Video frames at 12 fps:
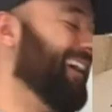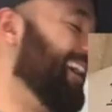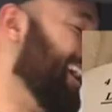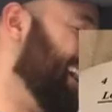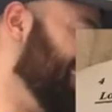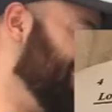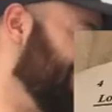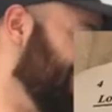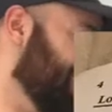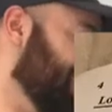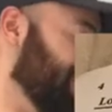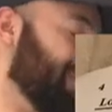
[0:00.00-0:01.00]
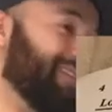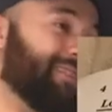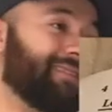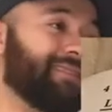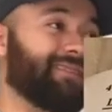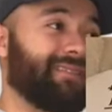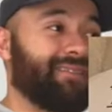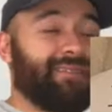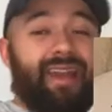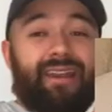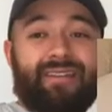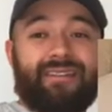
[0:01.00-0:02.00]
And so this is this
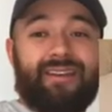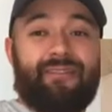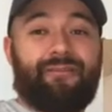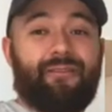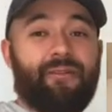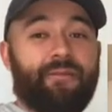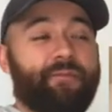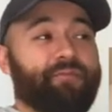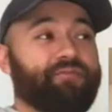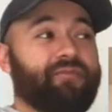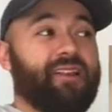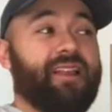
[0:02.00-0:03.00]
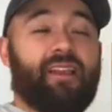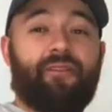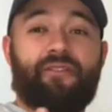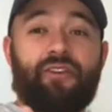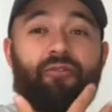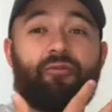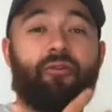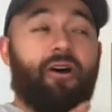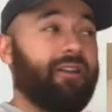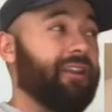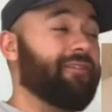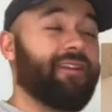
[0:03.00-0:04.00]
kind of stuff, like if you
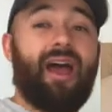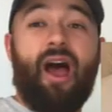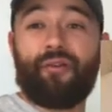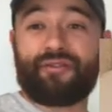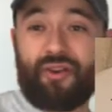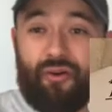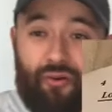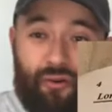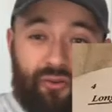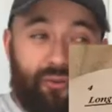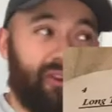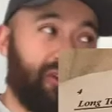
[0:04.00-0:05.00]
live in a household where your